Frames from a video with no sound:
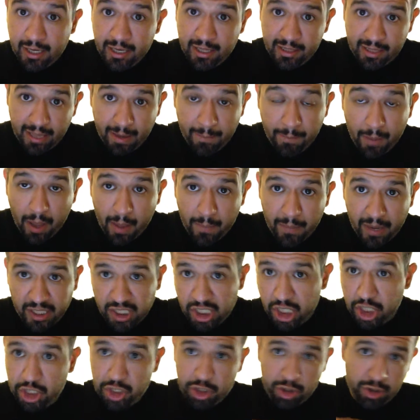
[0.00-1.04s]
They bought my
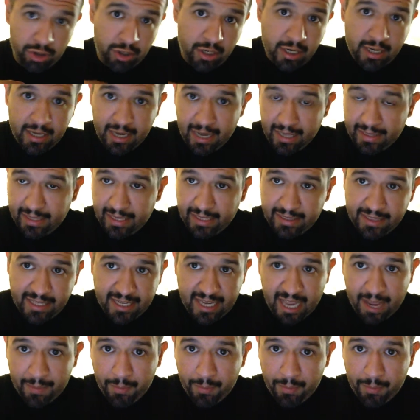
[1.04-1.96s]
t-shirt and they think